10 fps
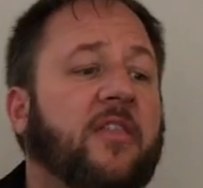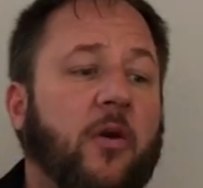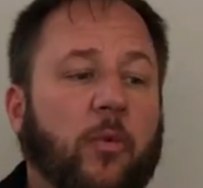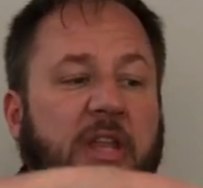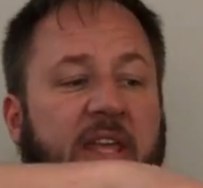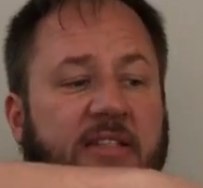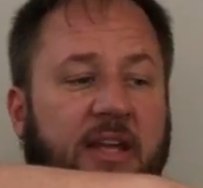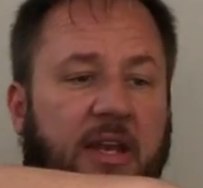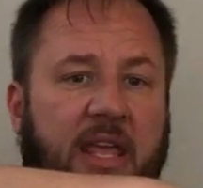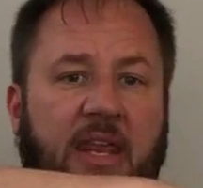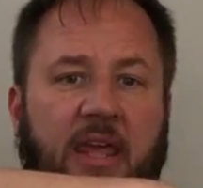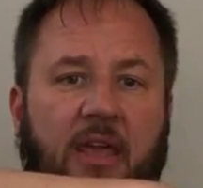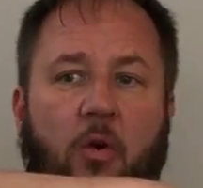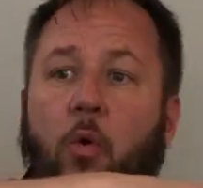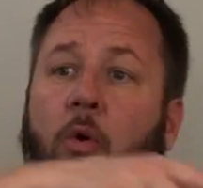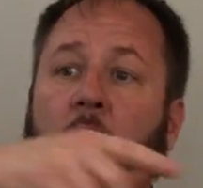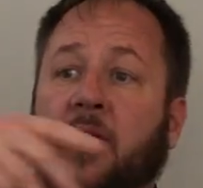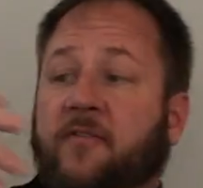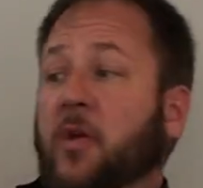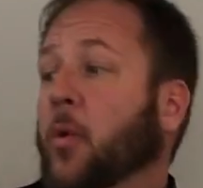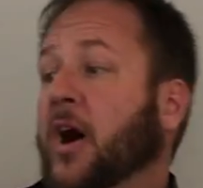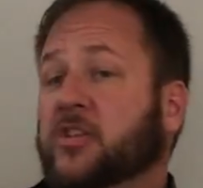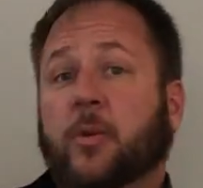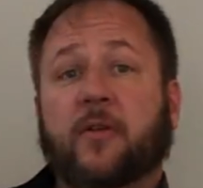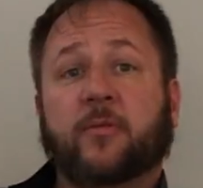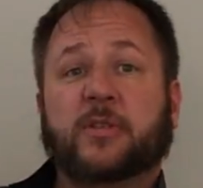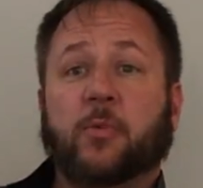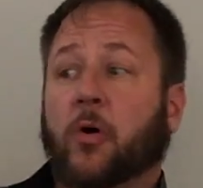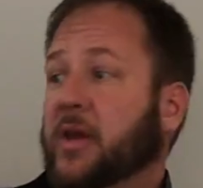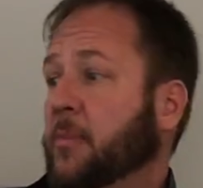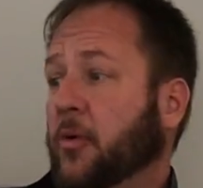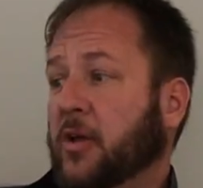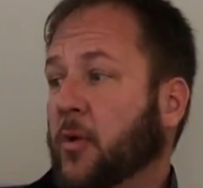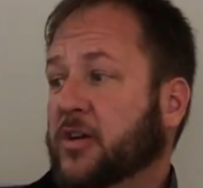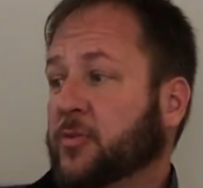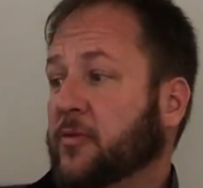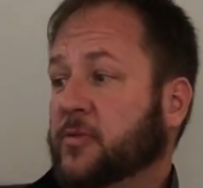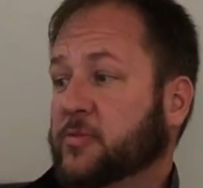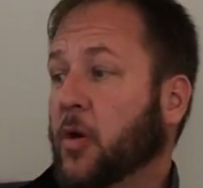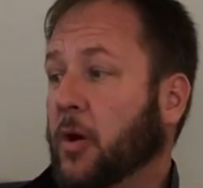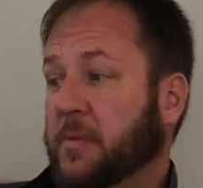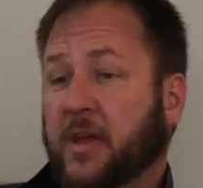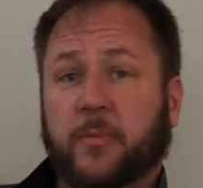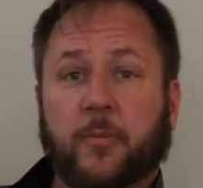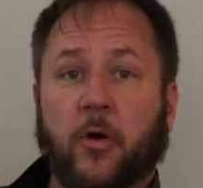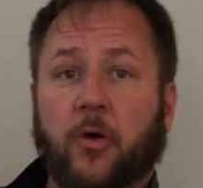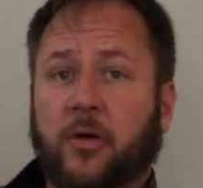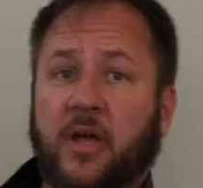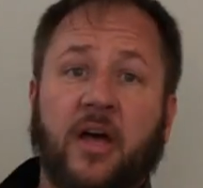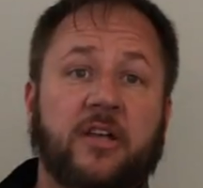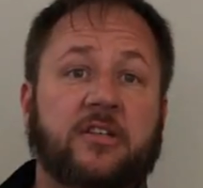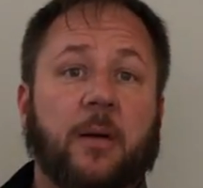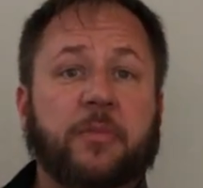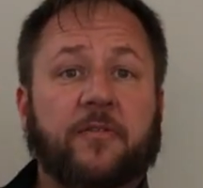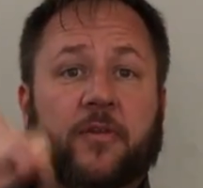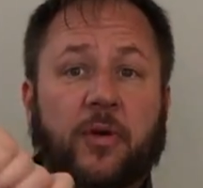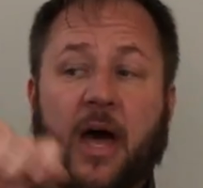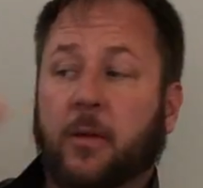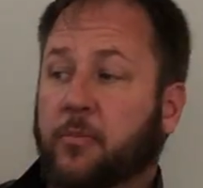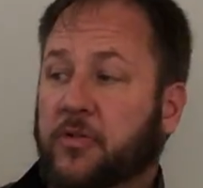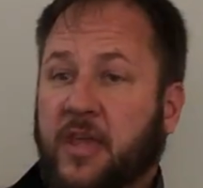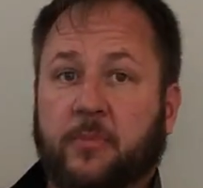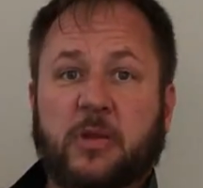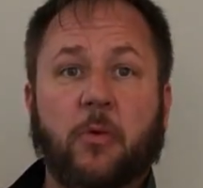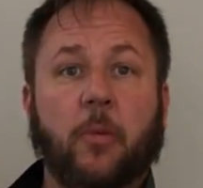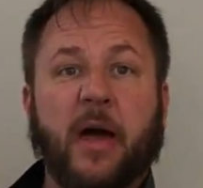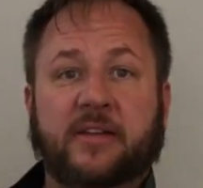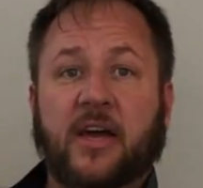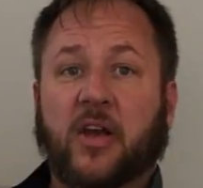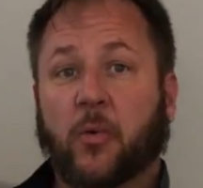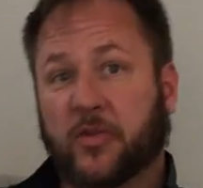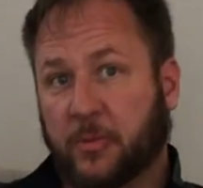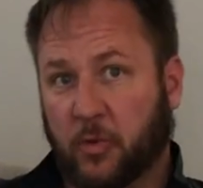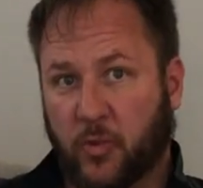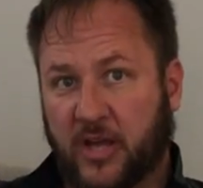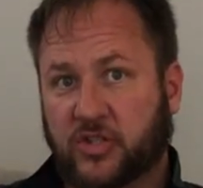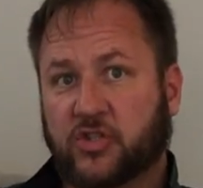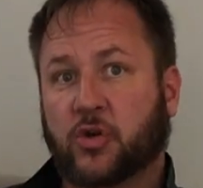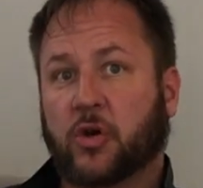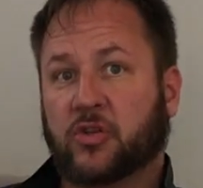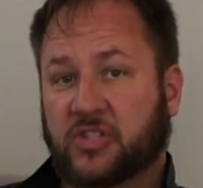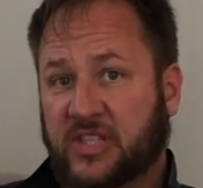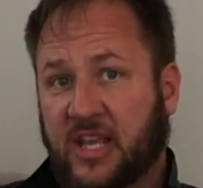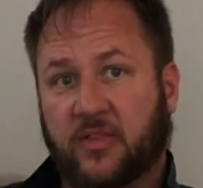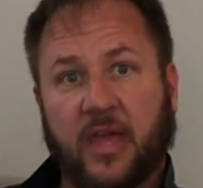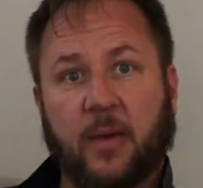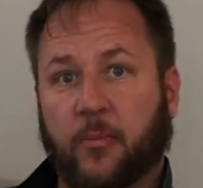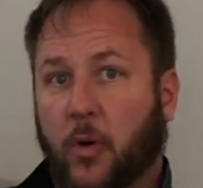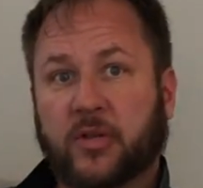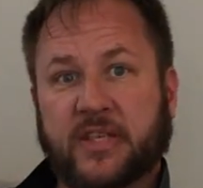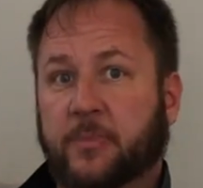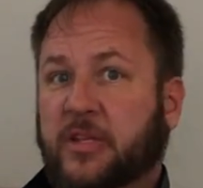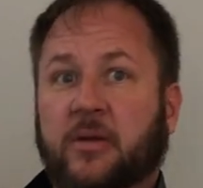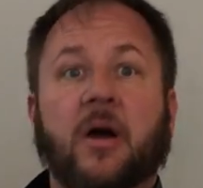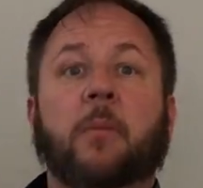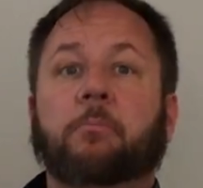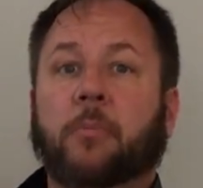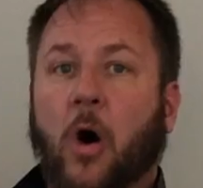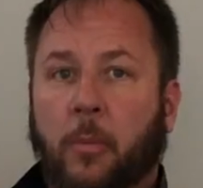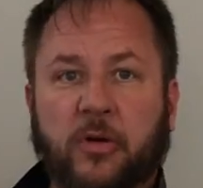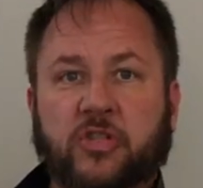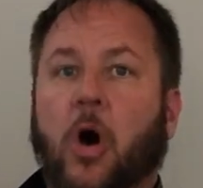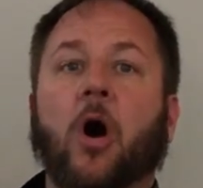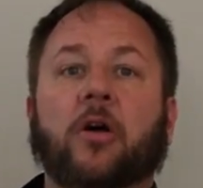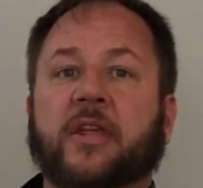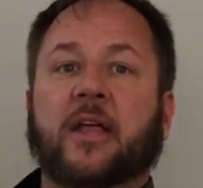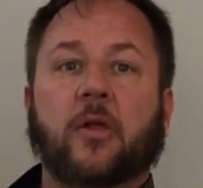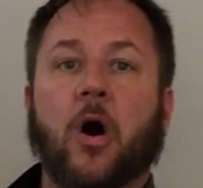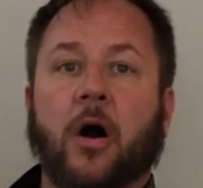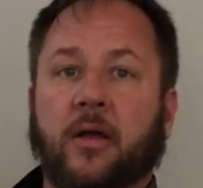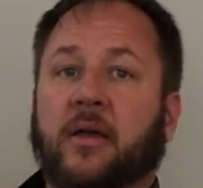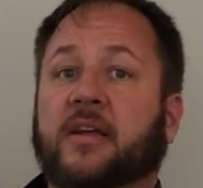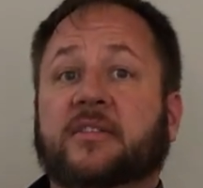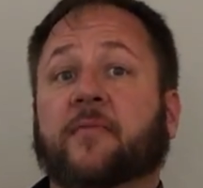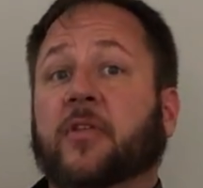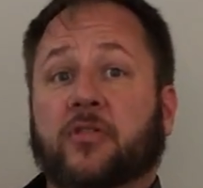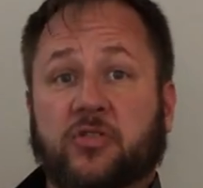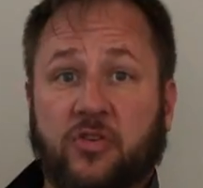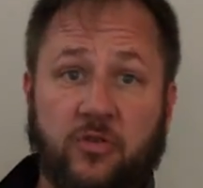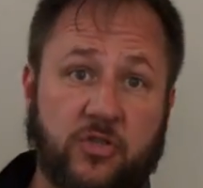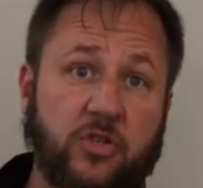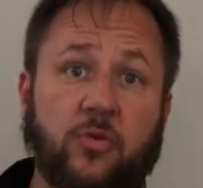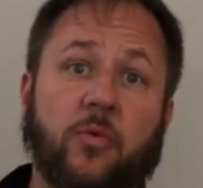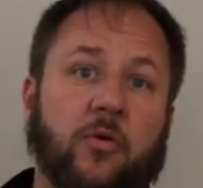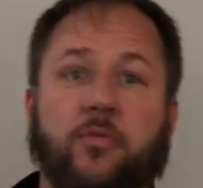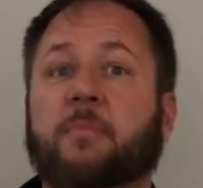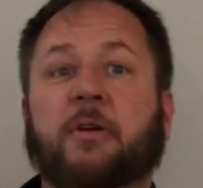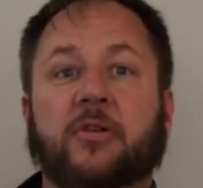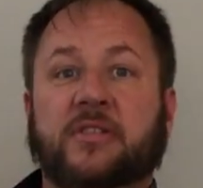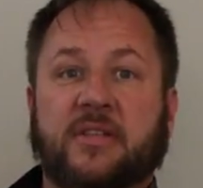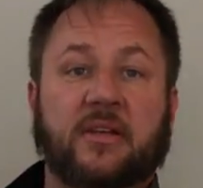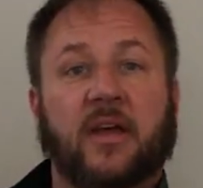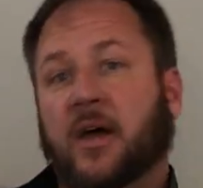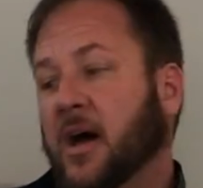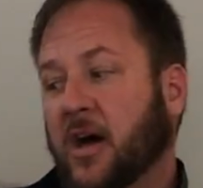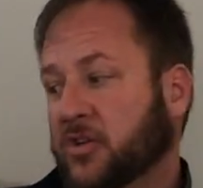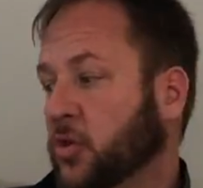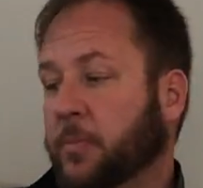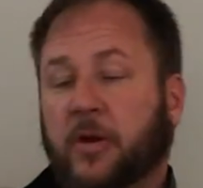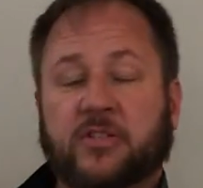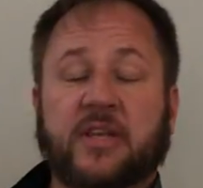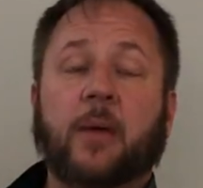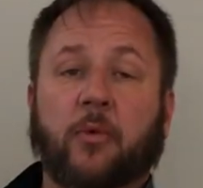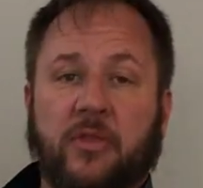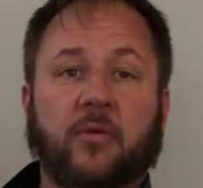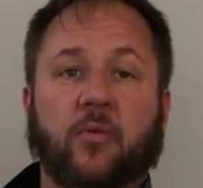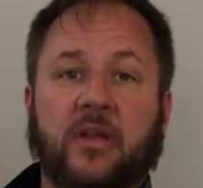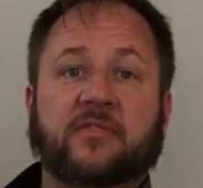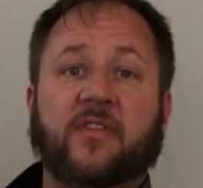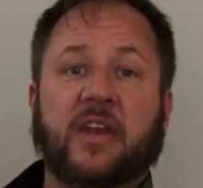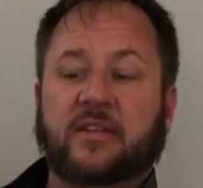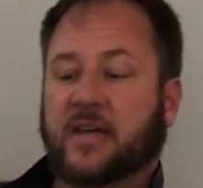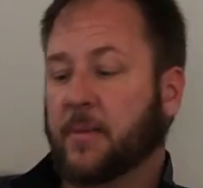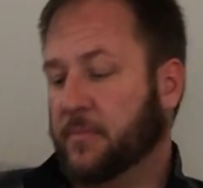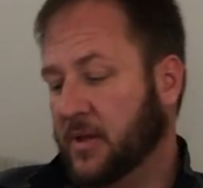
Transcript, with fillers: Then when he's done eating, or if he walks away from his bowl, at any point he walks away from his bowl, I pick up the bowl, dump the food out, and put the empty bowl back down. I want them to register and see that the bowl is empty almost all day long, except for those two or three periods, uh, short periods of time when, the, it's feeding time.